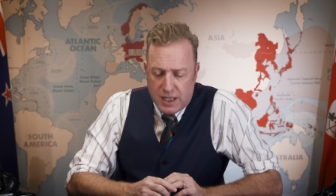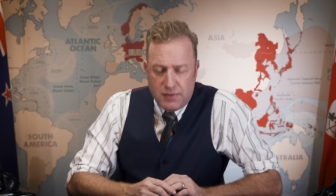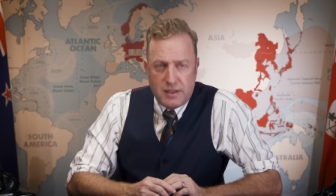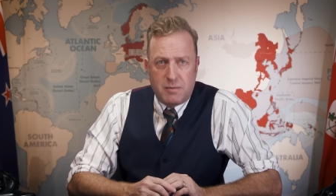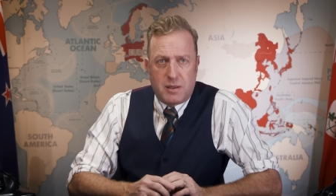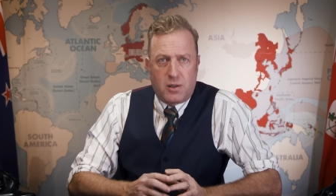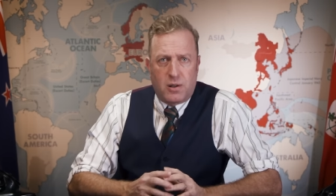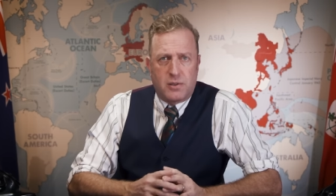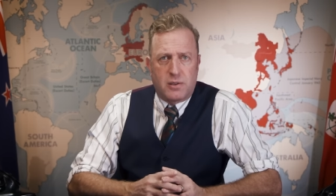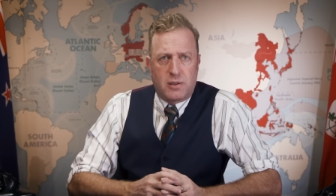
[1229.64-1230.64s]
giving
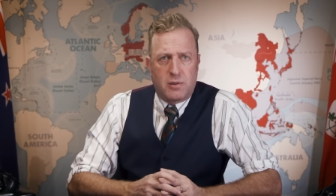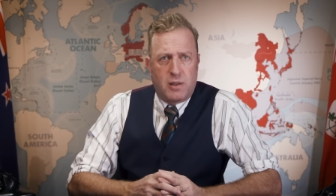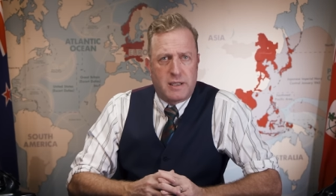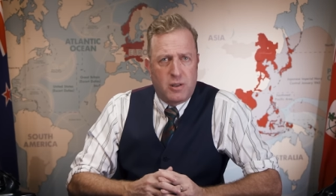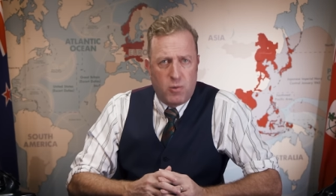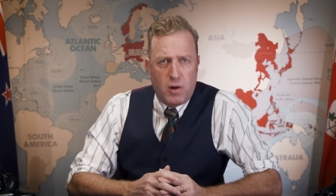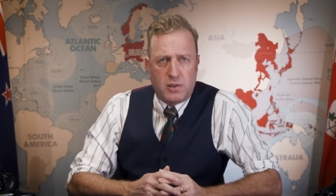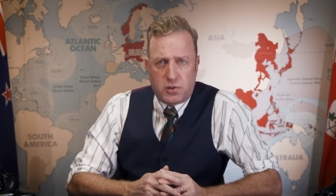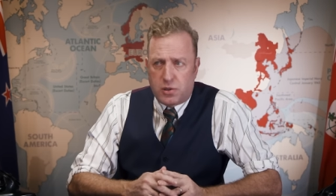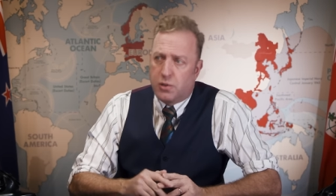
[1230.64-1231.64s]
MacArthur what he
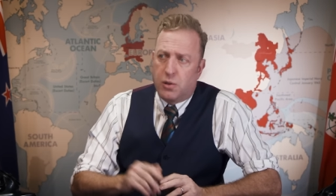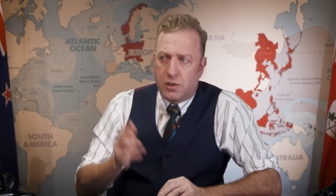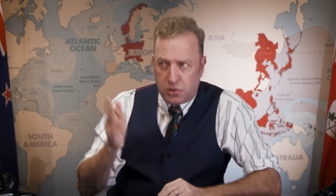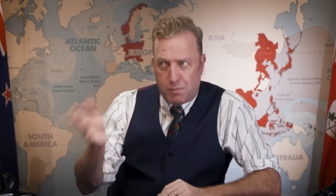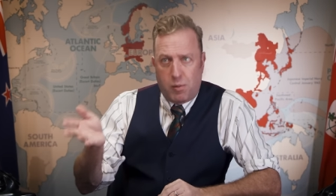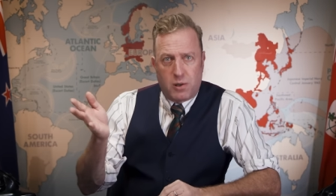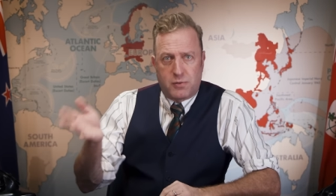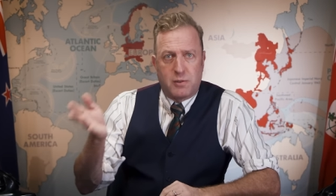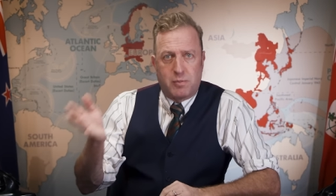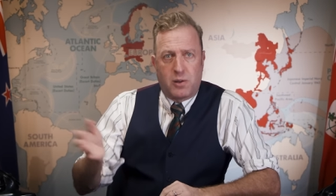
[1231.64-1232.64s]
wants, too, support
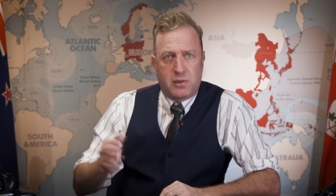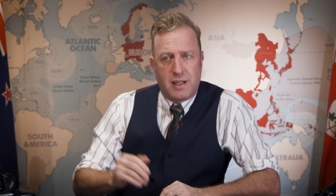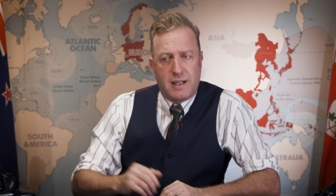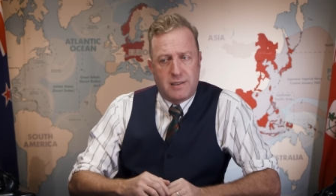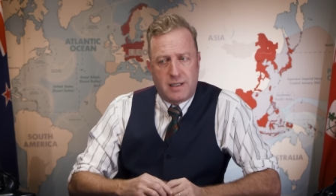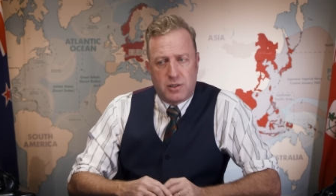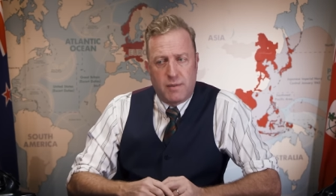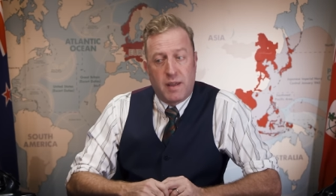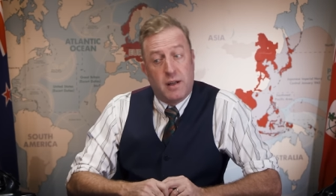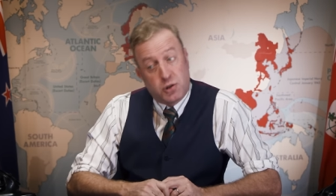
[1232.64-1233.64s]
for both landings.
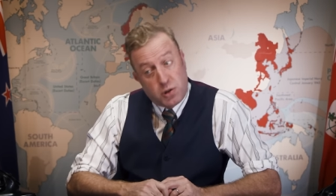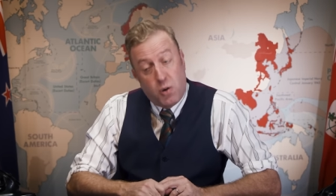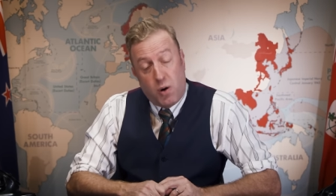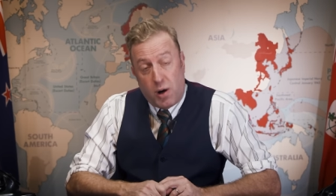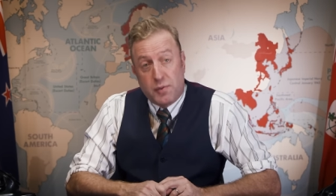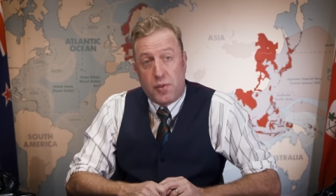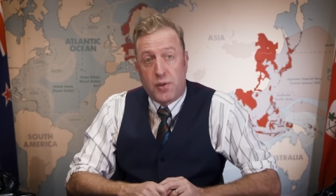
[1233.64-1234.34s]
So on the